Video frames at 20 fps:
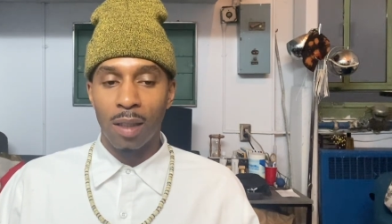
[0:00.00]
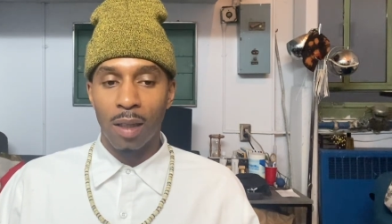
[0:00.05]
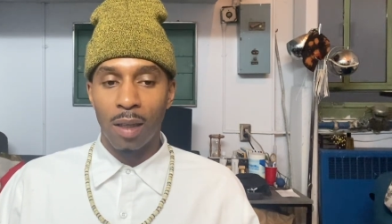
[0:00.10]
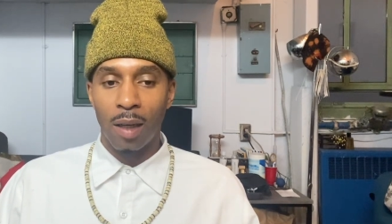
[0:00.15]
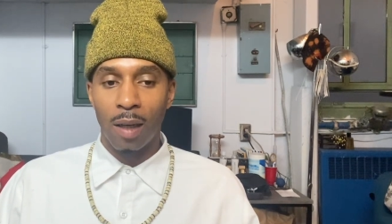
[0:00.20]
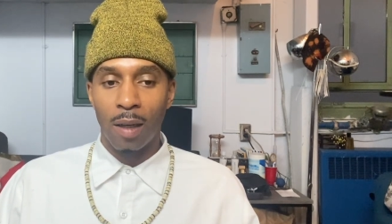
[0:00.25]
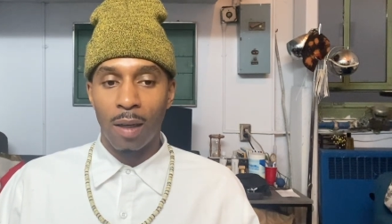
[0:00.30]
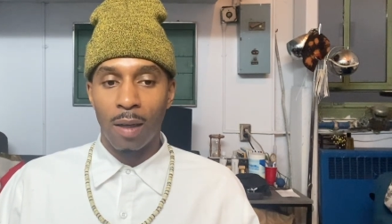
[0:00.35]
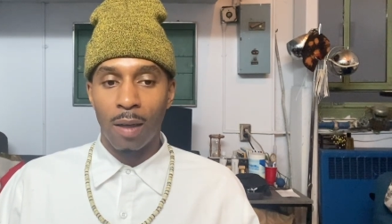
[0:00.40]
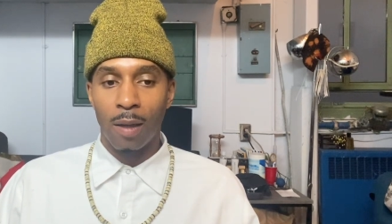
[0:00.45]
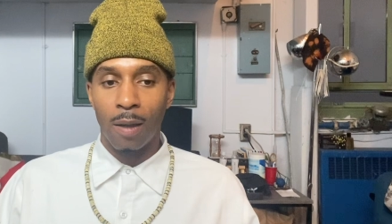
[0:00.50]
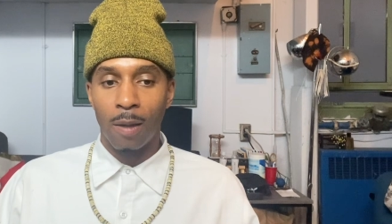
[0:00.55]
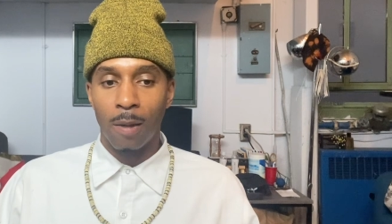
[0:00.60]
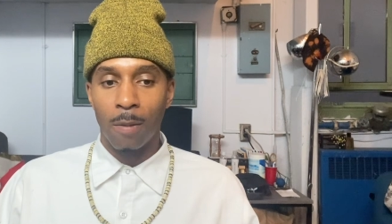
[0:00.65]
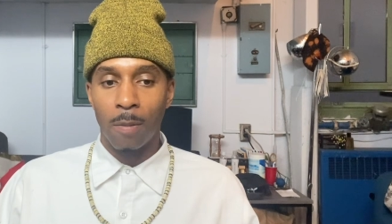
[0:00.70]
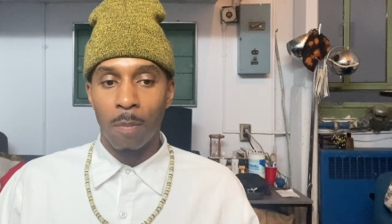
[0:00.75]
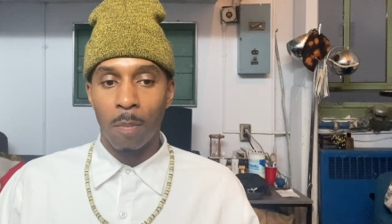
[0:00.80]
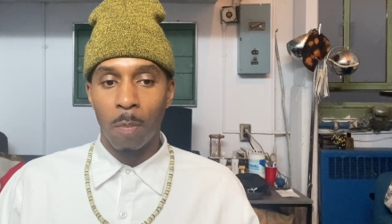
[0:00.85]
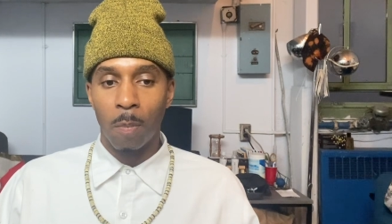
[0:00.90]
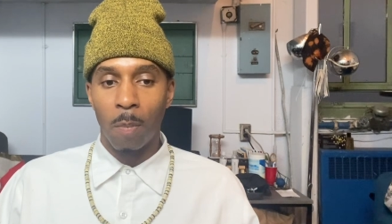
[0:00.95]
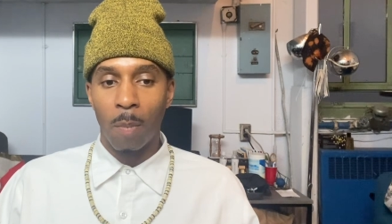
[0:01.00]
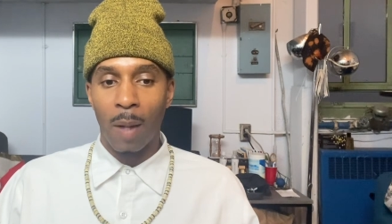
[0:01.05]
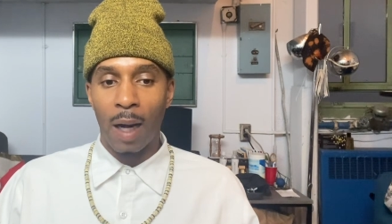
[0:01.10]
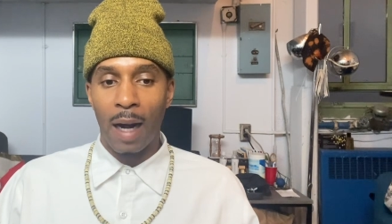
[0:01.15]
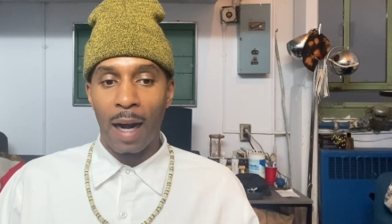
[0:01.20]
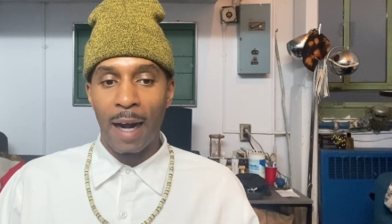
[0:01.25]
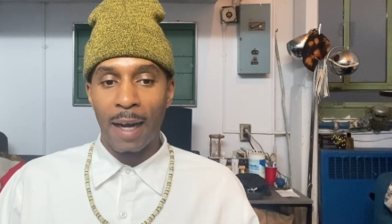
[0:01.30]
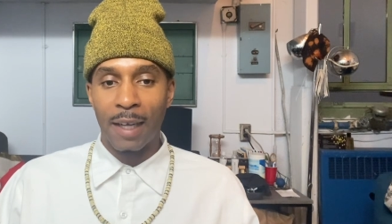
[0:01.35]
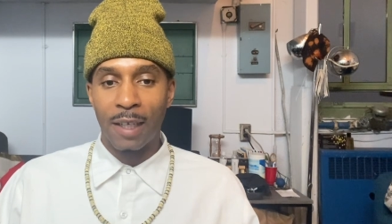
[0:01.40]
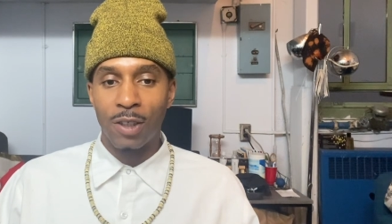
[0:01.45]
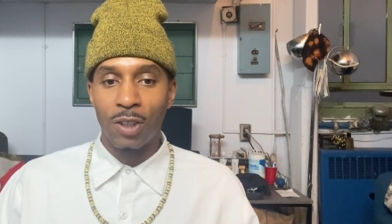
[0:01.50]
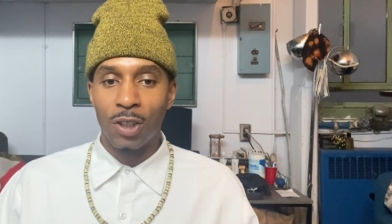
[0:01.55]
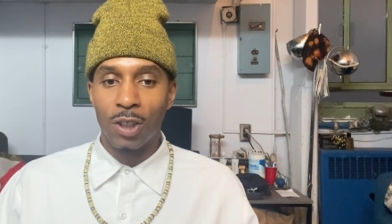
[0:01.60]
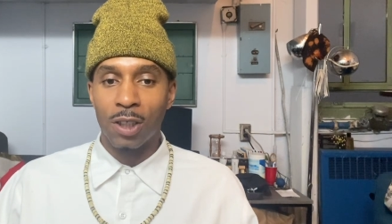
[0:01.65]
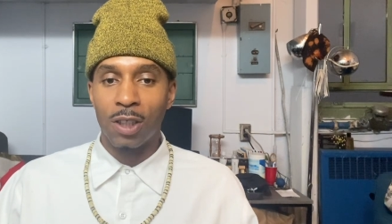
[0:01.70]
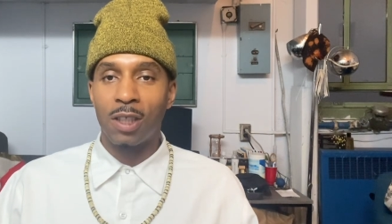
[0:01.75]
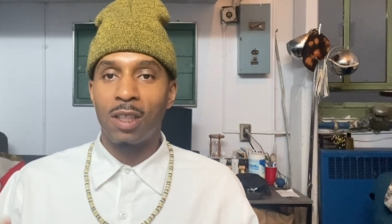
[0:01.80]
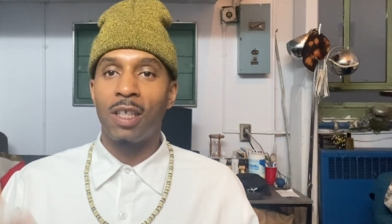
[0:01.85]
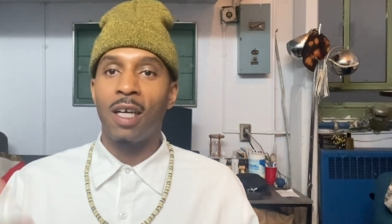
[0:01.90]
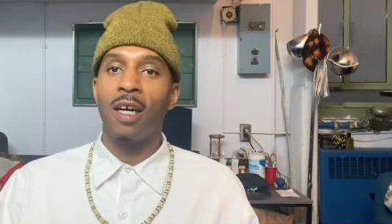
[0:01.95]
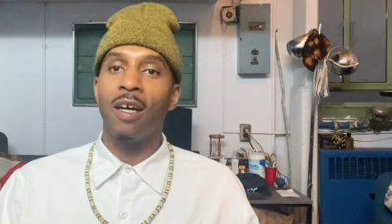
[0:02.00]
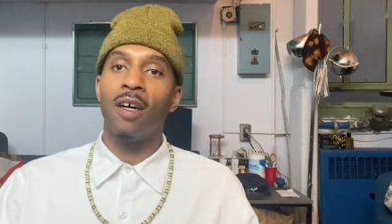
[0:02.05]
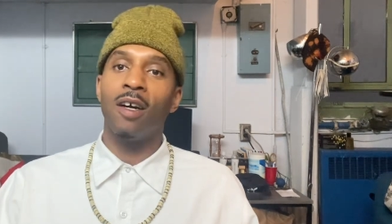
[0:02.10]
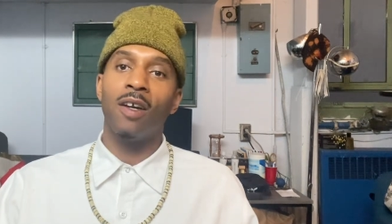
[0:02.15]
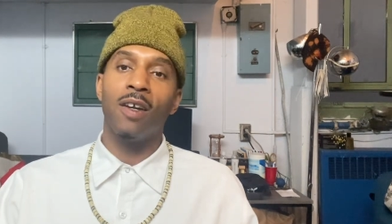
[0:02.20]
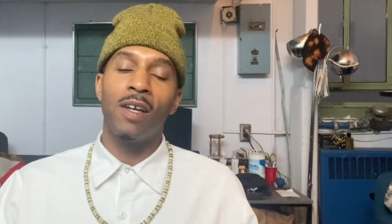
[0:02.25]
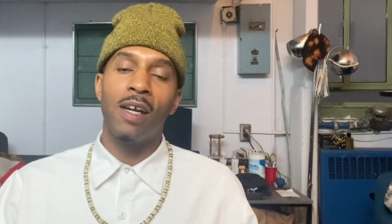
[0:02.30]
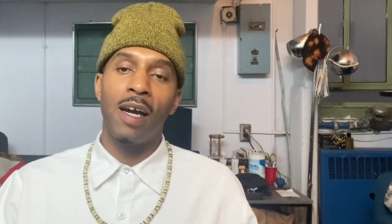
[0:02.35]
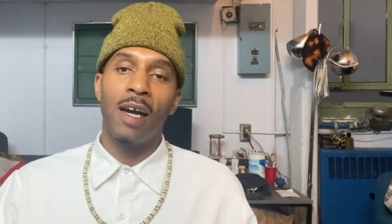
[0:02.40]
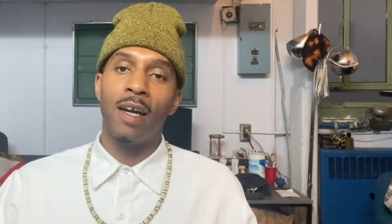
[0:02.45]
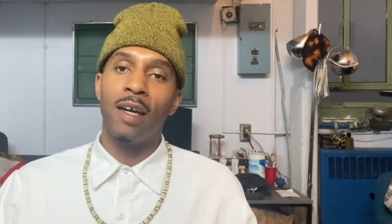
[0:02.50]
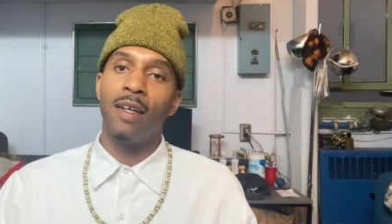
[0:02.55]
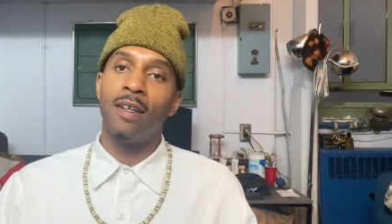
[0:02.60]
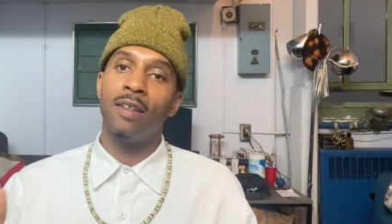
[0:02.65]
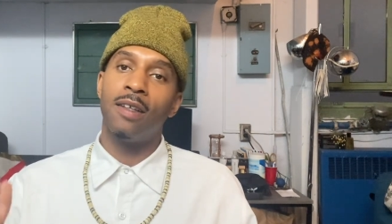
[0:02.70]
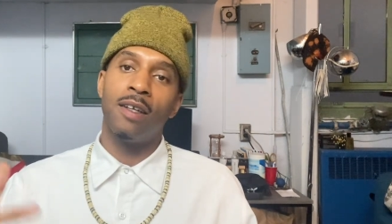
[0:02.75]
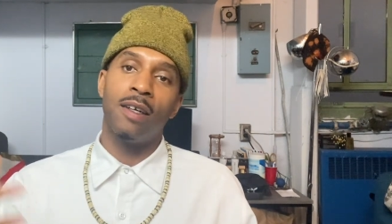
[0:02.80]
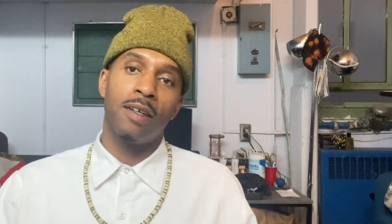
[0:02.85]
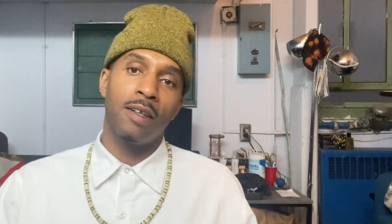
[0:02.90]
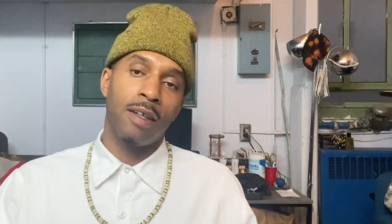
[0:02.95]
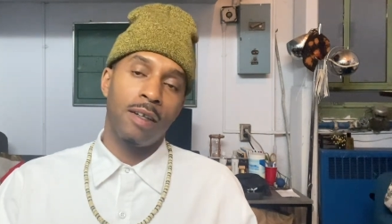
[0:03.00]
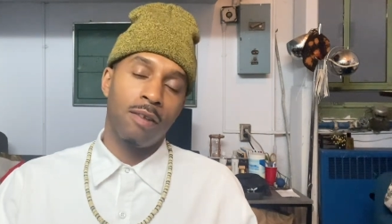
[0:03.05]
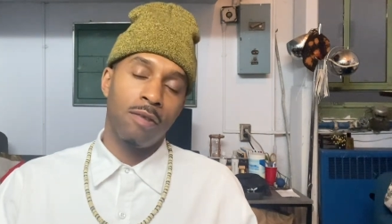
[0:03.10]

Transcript: Um, I can just tell that, that